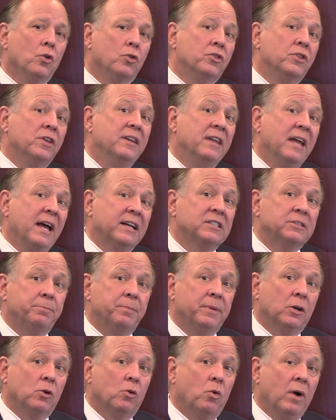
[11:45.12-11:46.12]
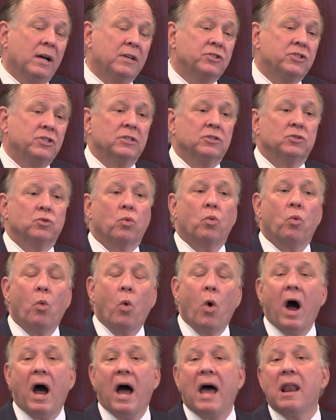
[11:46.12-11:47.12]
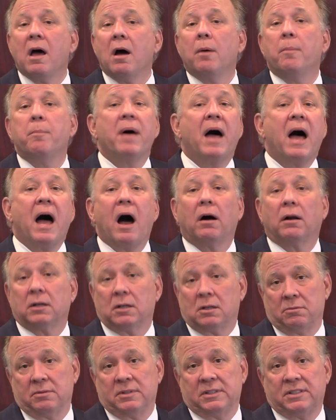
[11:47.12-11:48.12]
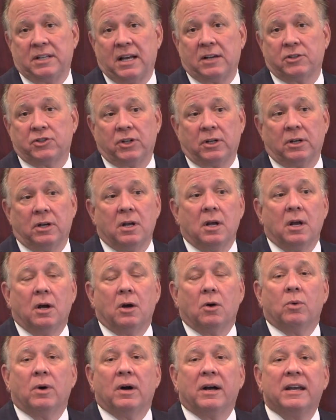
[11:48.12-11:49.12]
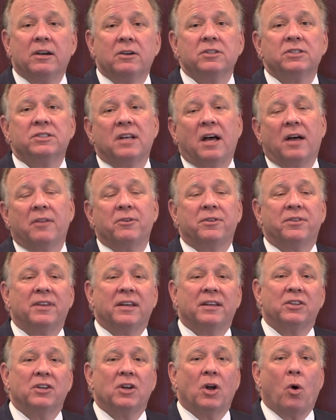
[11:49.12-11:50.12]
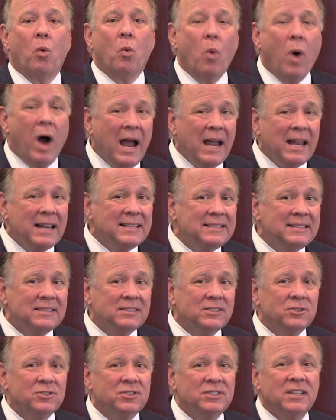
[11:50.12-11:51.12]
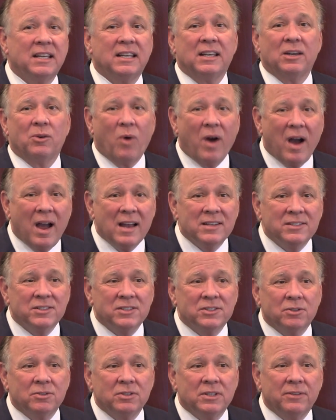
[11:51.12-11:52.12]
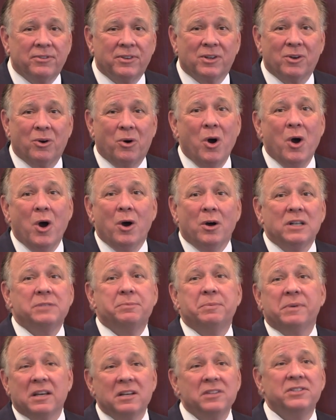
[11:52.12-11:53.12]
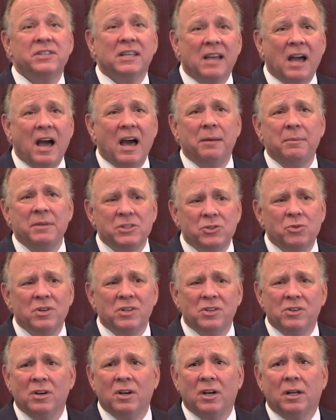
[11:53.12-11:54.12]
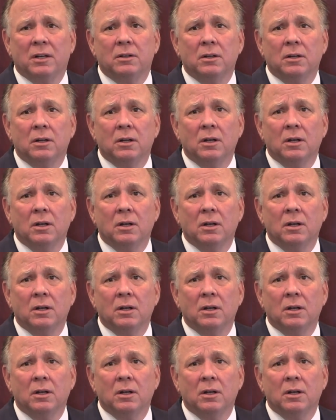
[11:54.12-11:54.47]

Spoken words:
The next big question is, what about a recession? Well, here's the other thing to know. Why is it so sticky? Why is it so difficult? It's because the economy's doing good.